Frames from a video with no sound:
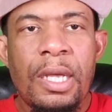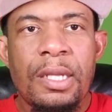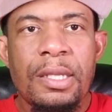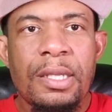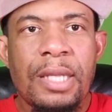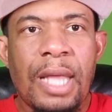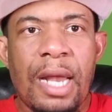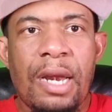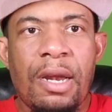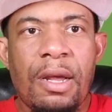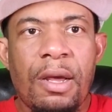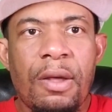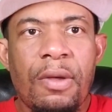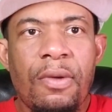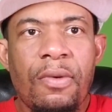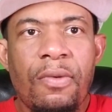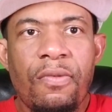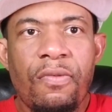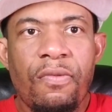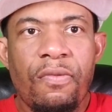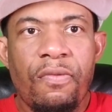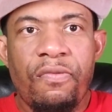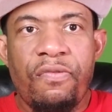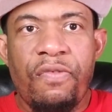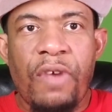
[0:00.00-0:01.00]
that are
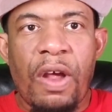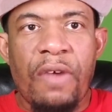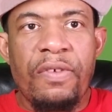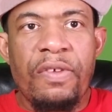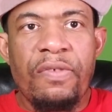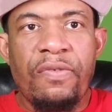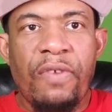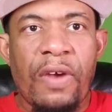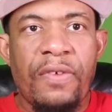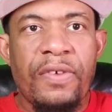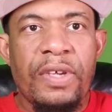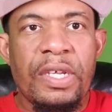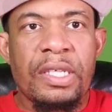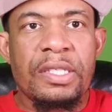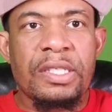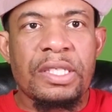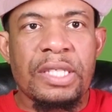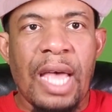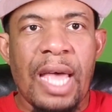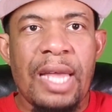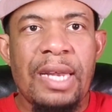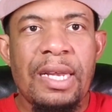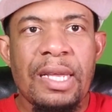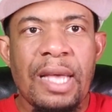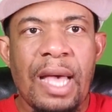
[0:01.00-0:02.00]
very, very
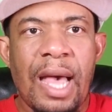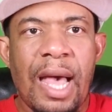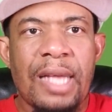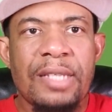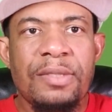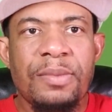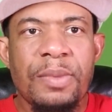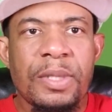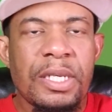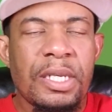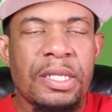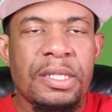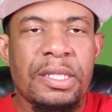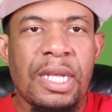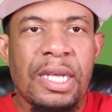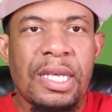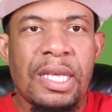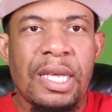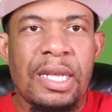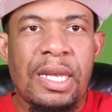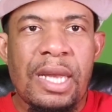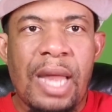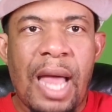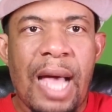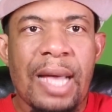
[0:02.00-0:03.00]
exciting guys because they
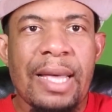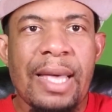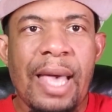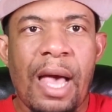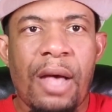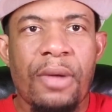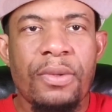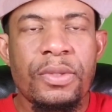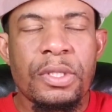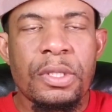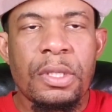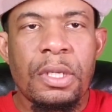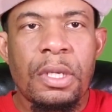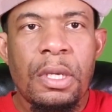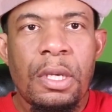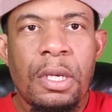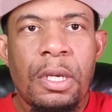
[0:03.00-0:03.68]
get knockouts.